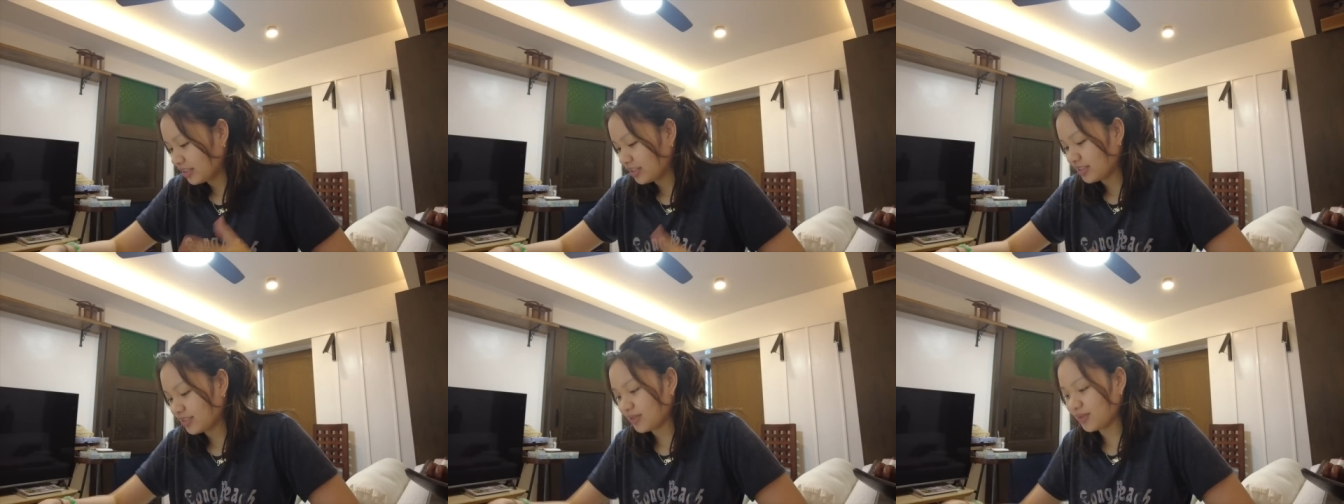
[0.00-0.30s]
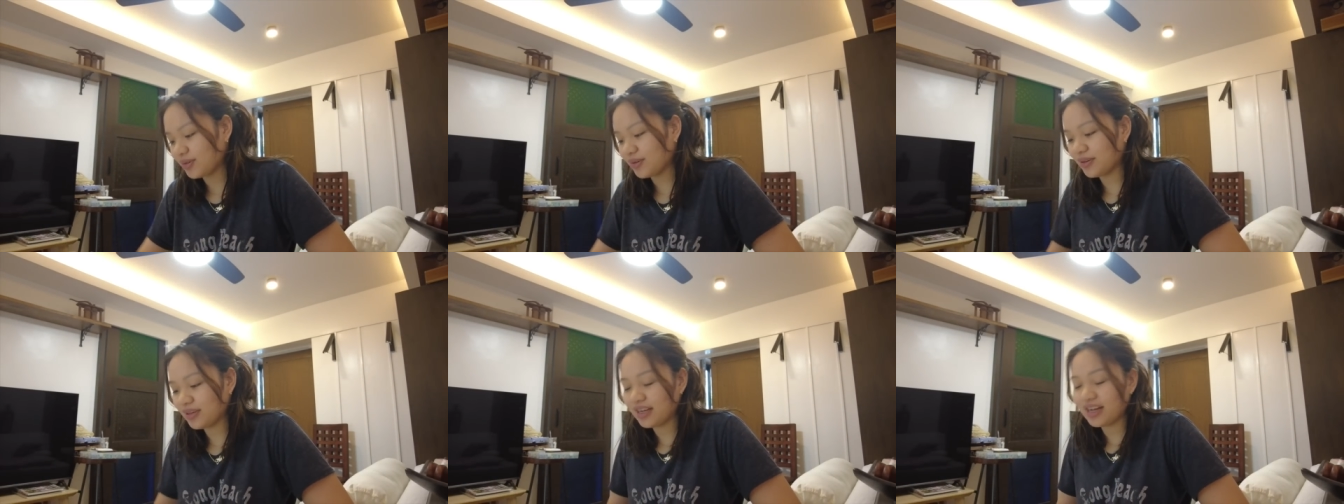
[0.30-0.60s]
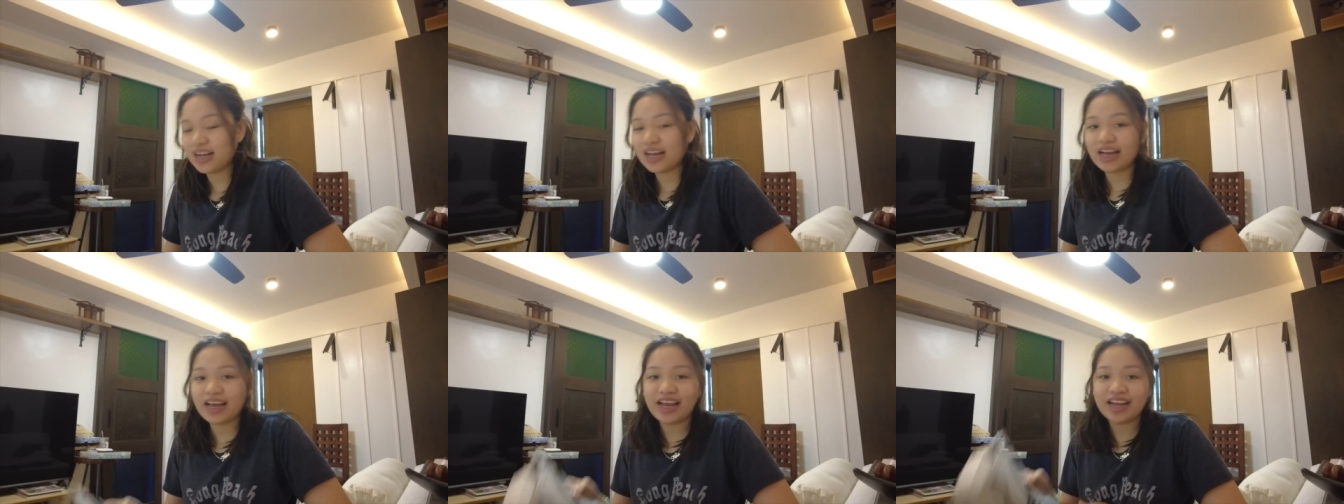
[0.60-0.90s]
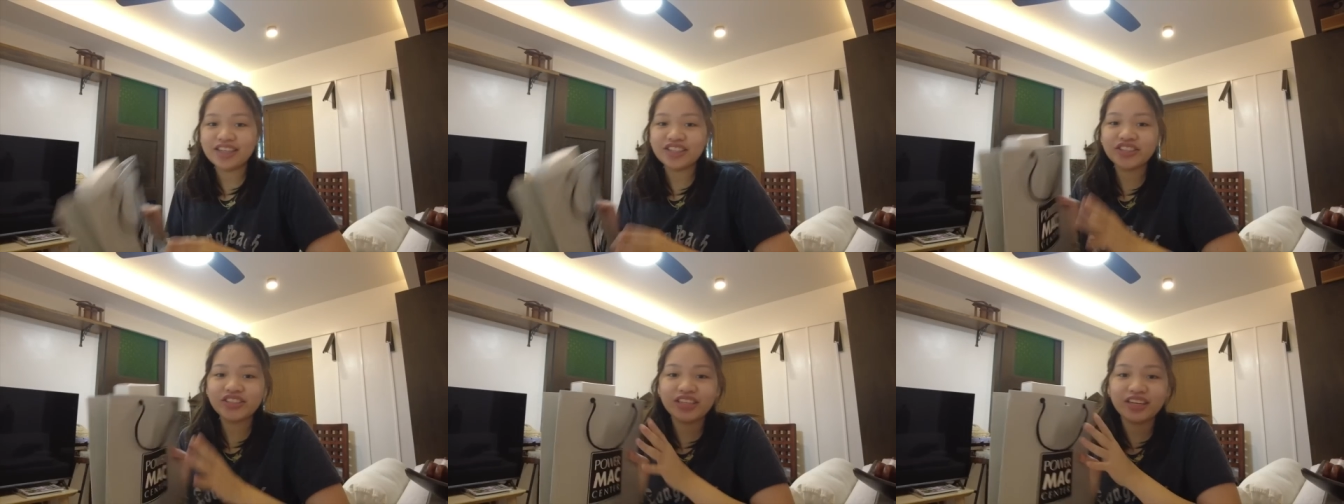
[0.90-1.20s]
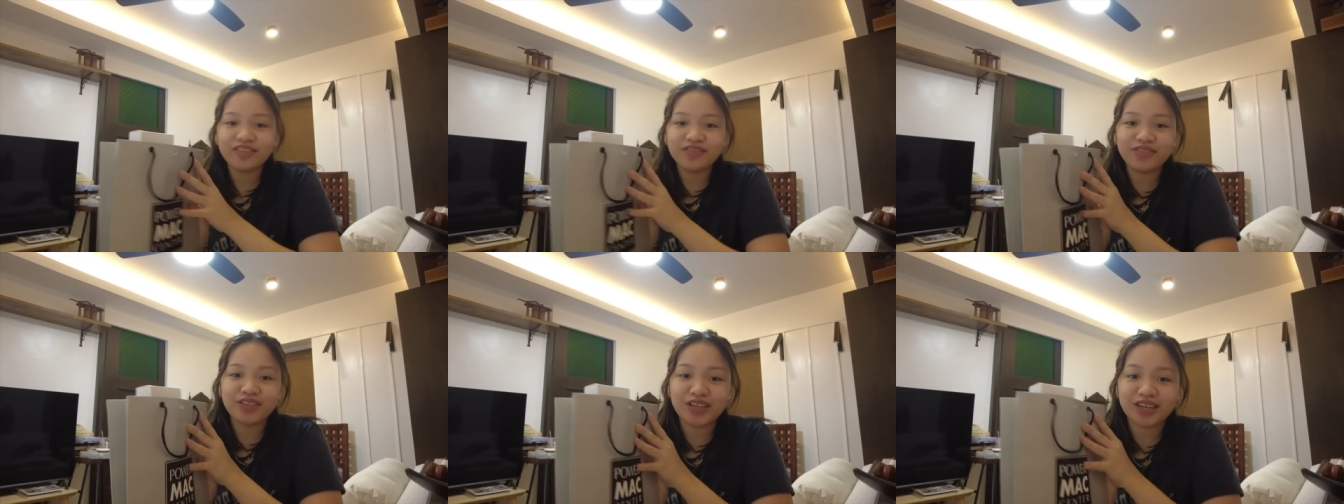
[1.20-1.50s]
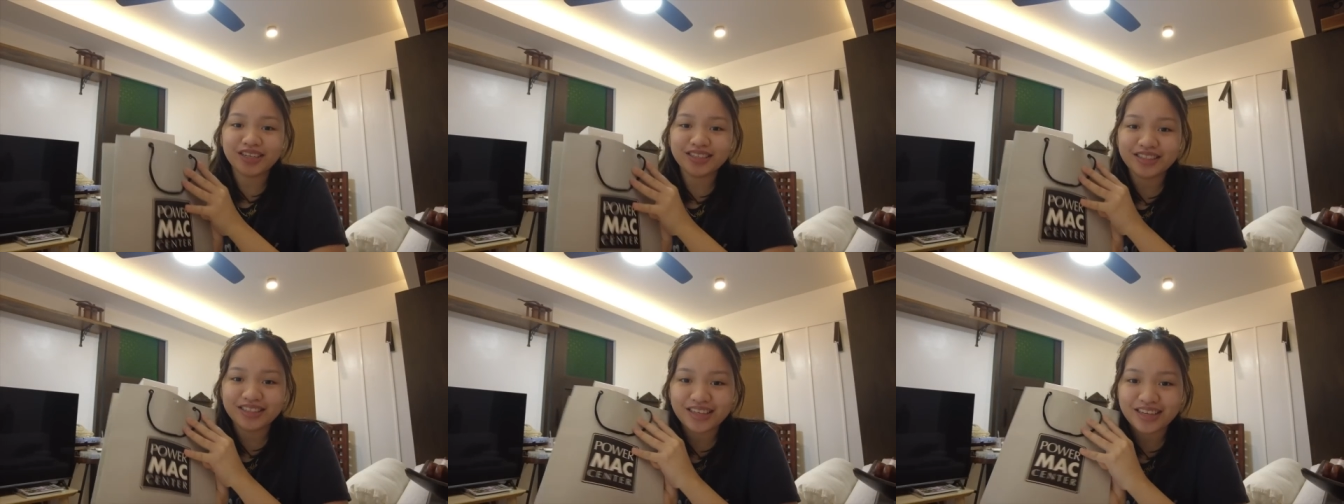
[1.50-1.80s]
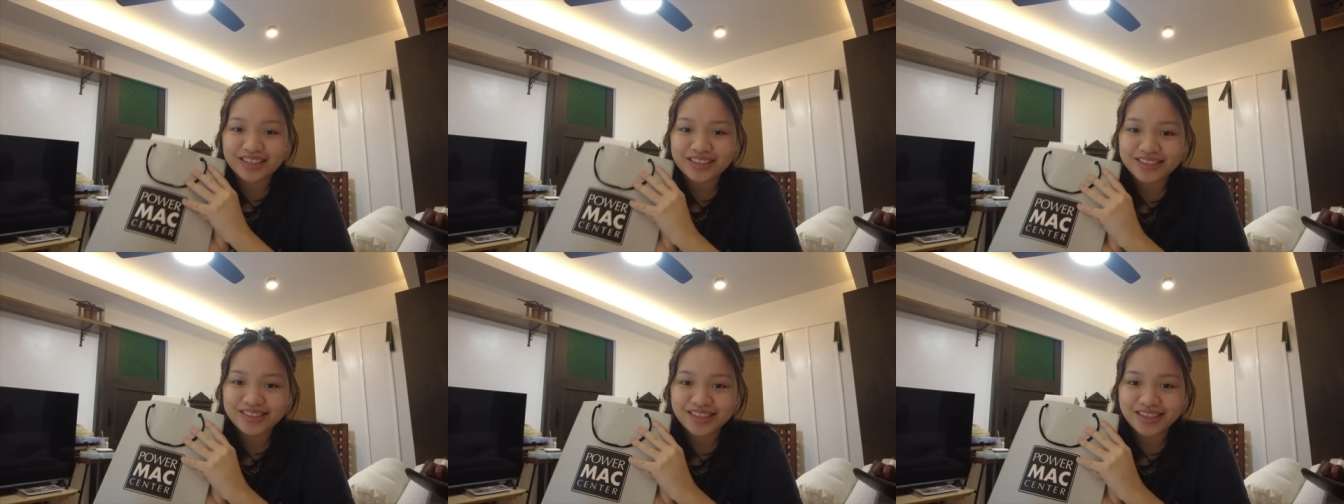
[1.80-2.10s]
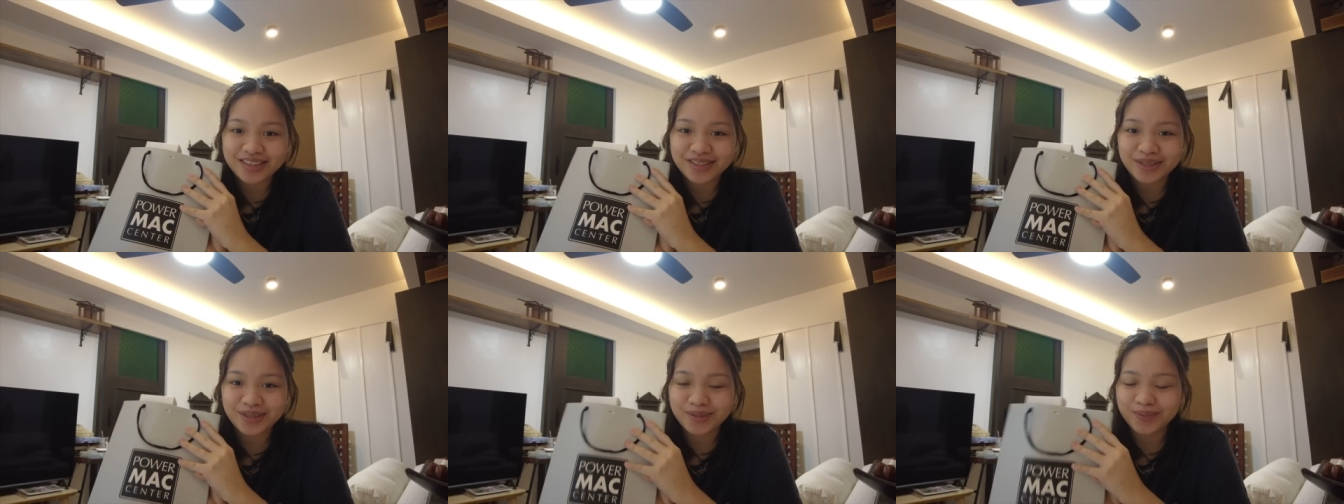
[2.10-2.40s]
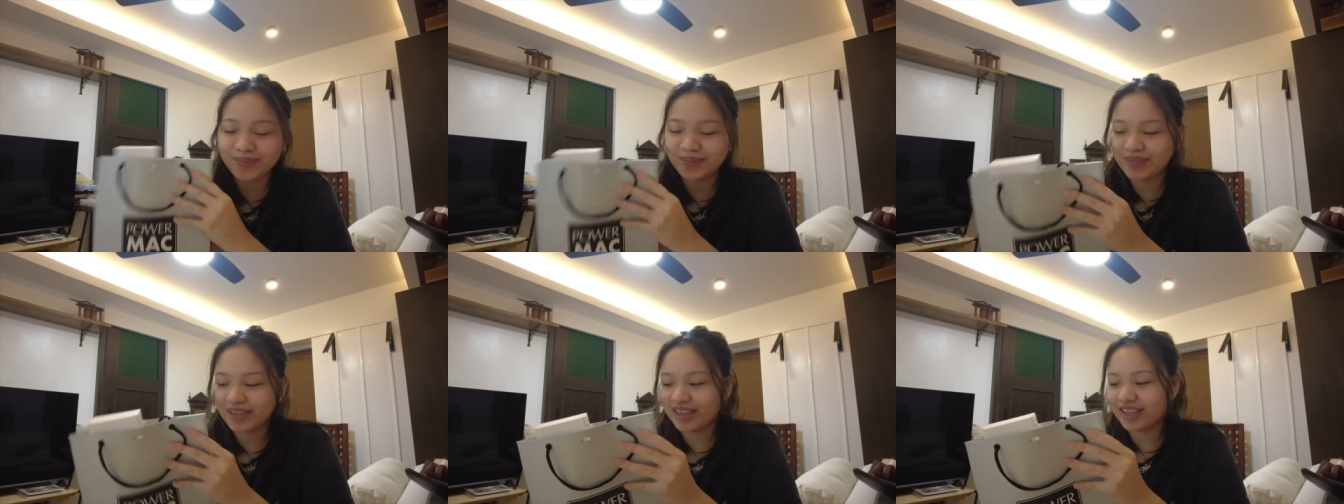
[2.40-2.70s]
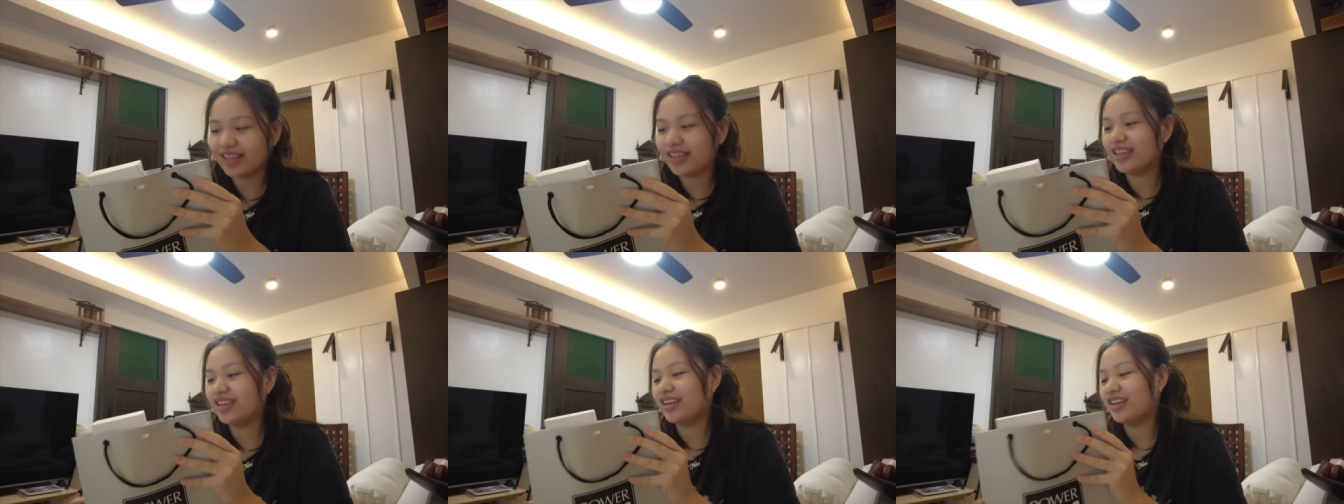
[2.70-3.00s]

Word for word: So I actually have not yet set up my